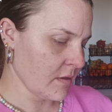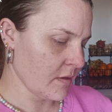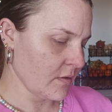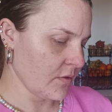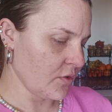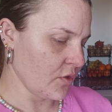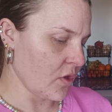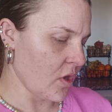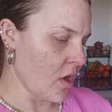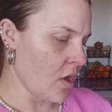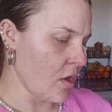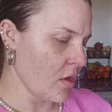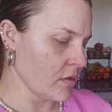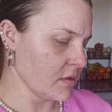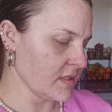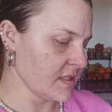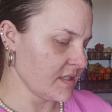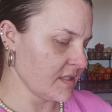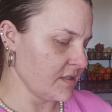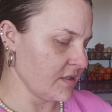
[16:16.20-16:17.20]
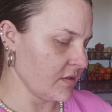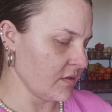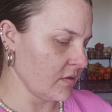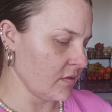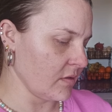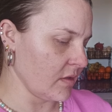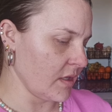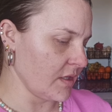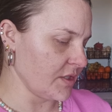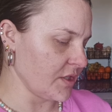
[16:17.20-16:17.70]
They're all
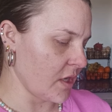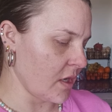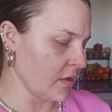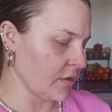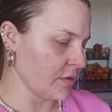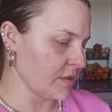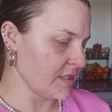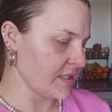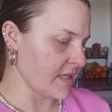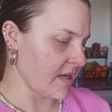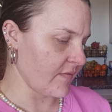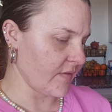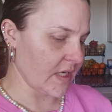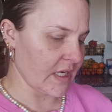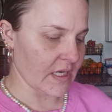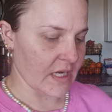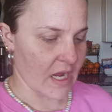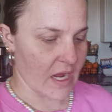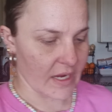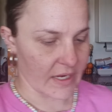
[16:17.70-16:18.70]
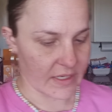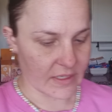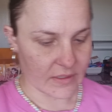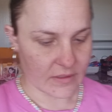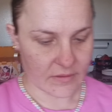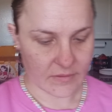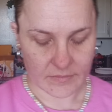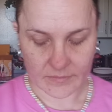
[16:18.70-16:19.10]
still $1.79.